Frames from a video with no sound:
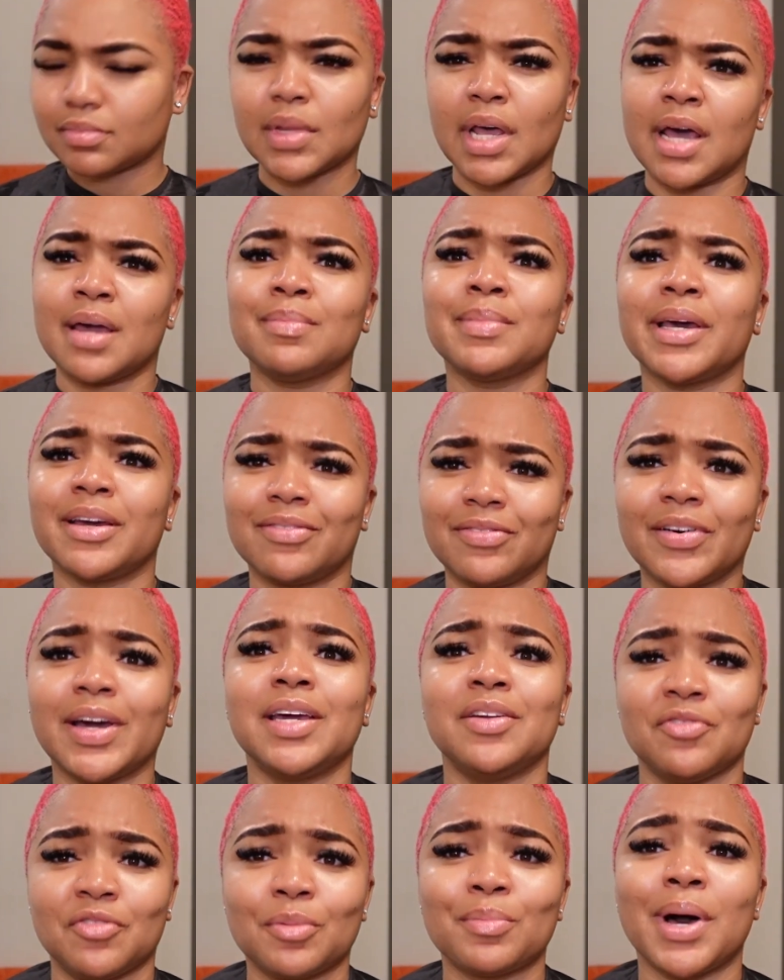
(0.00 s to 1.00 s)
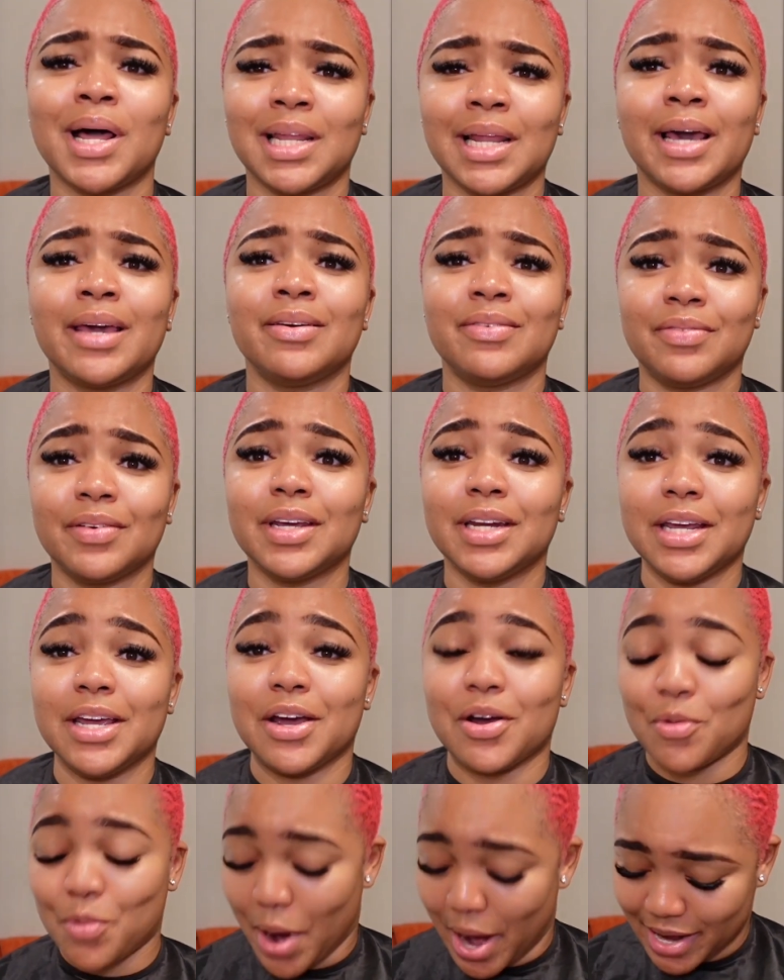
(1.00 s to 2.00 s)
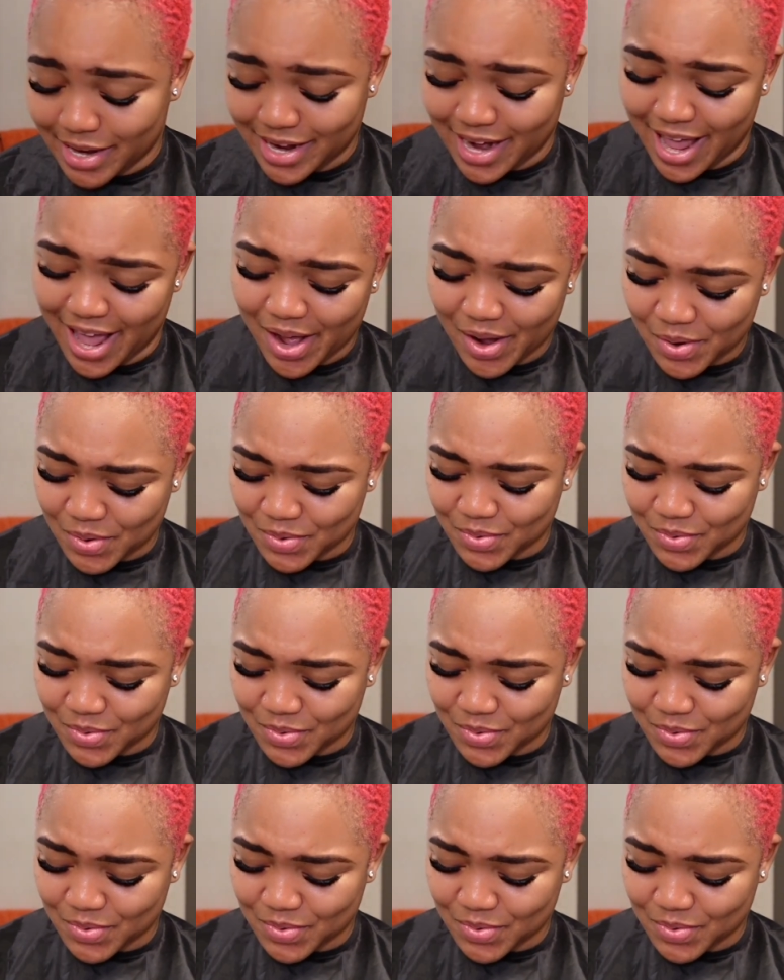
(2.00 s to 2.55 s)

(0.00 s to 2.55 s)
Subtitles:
I am like fighting for my life in here right now.